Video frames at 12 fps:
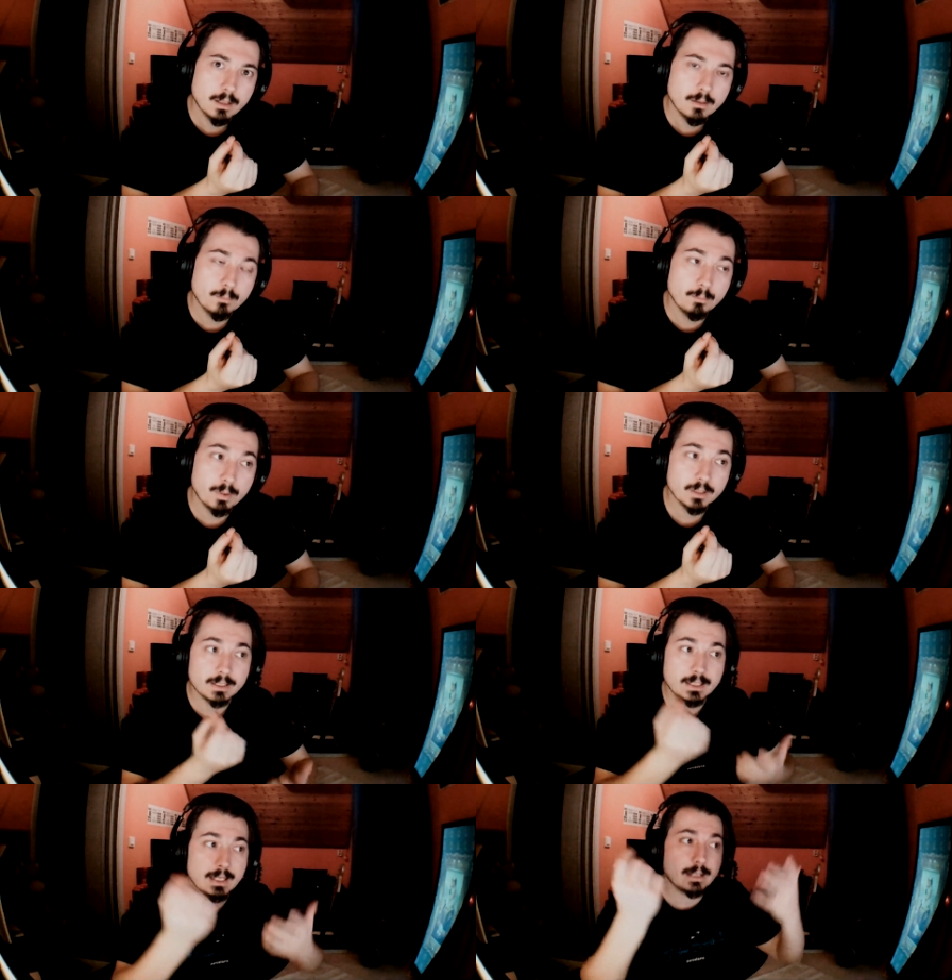but
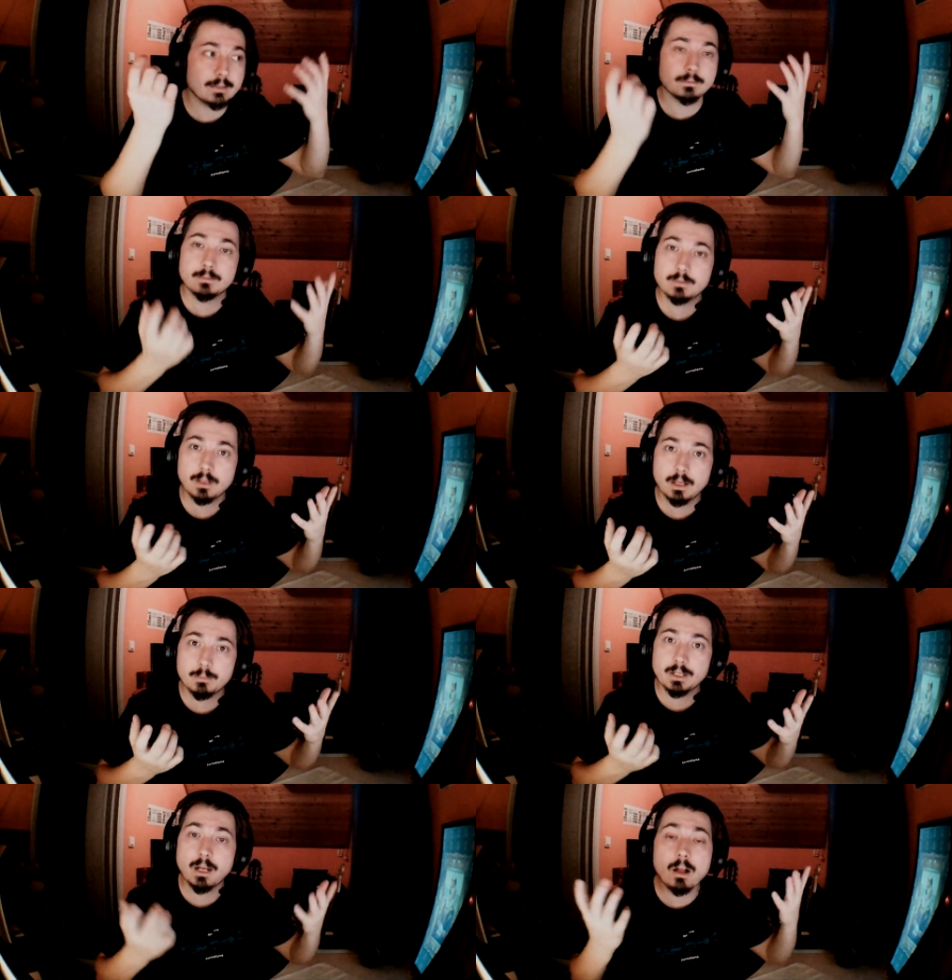again, I
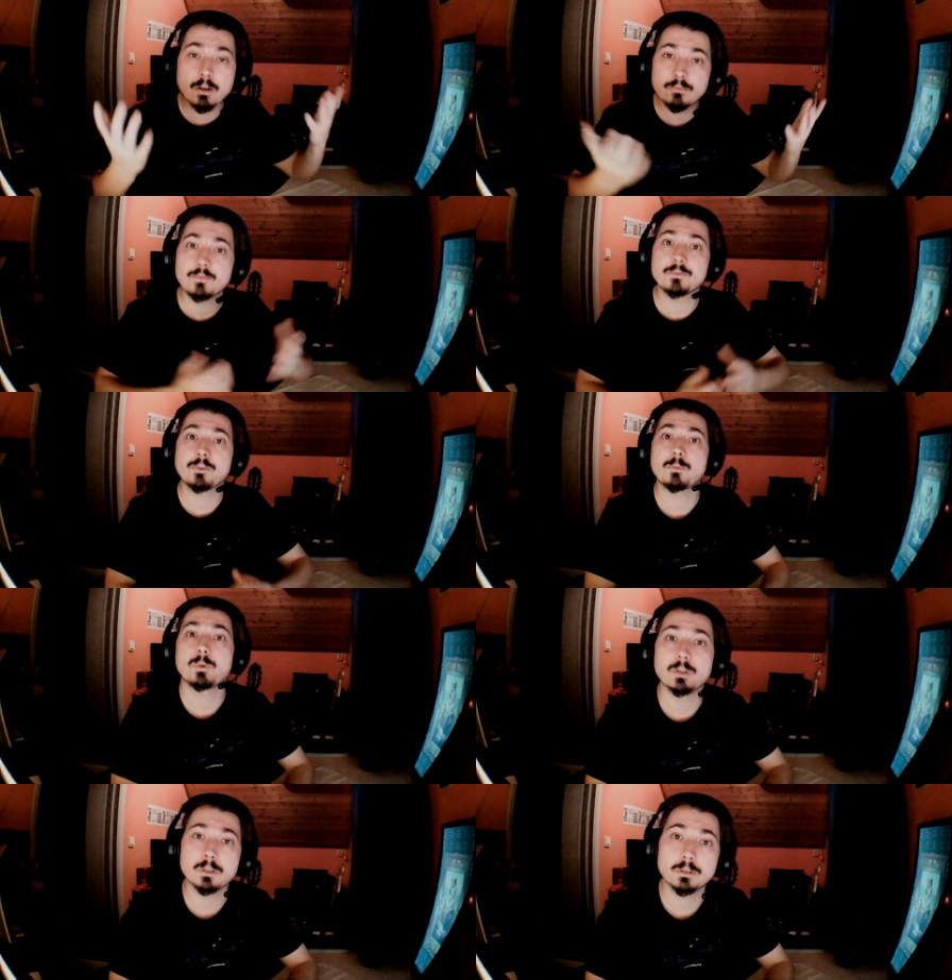mean, half of the
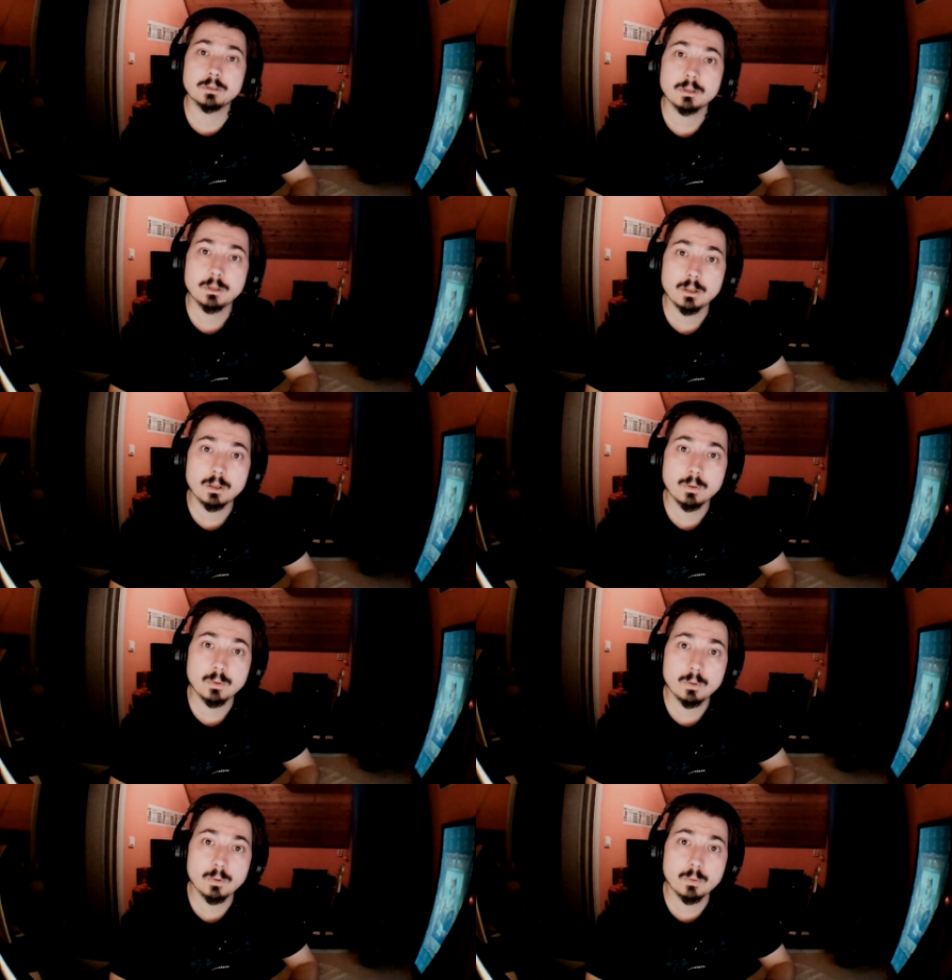world
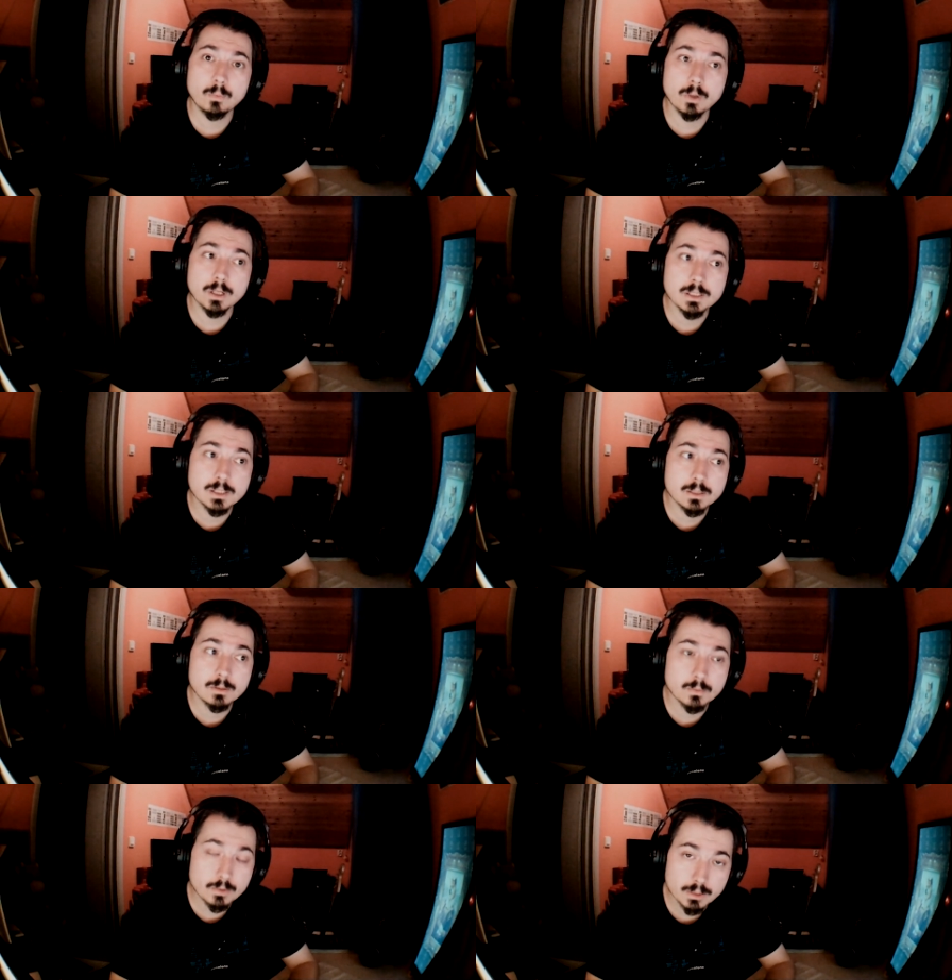was
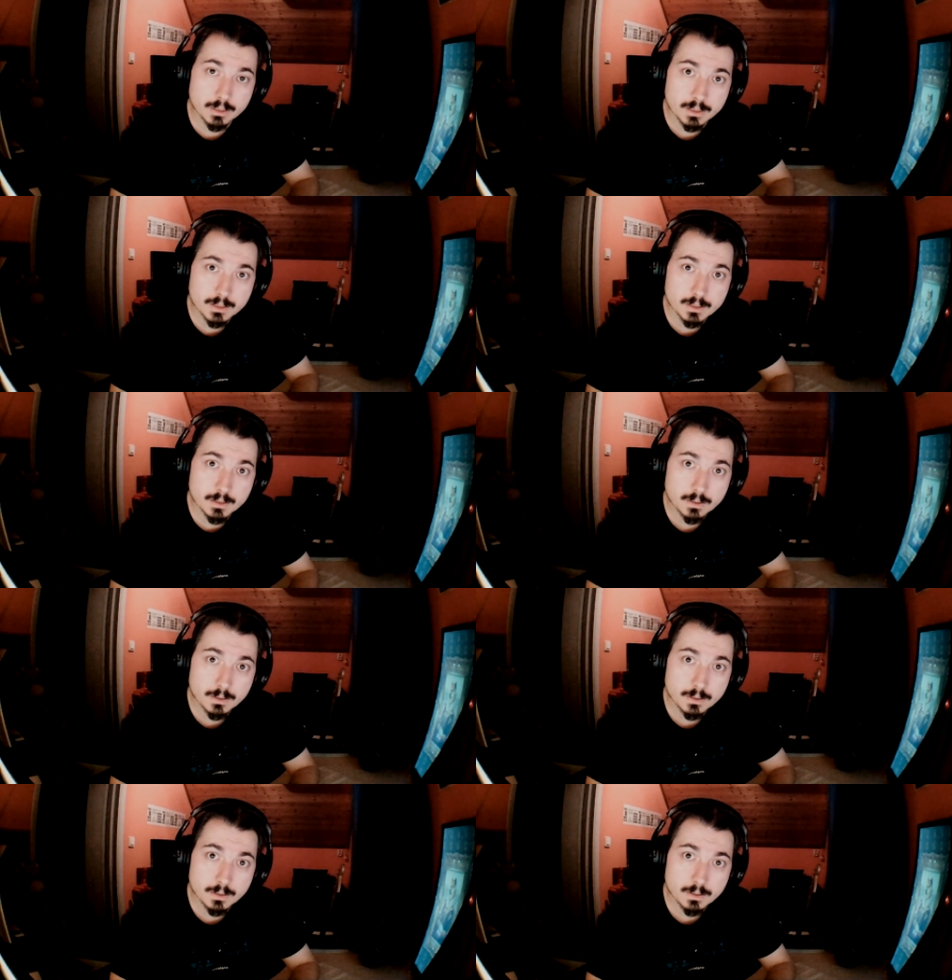socialist,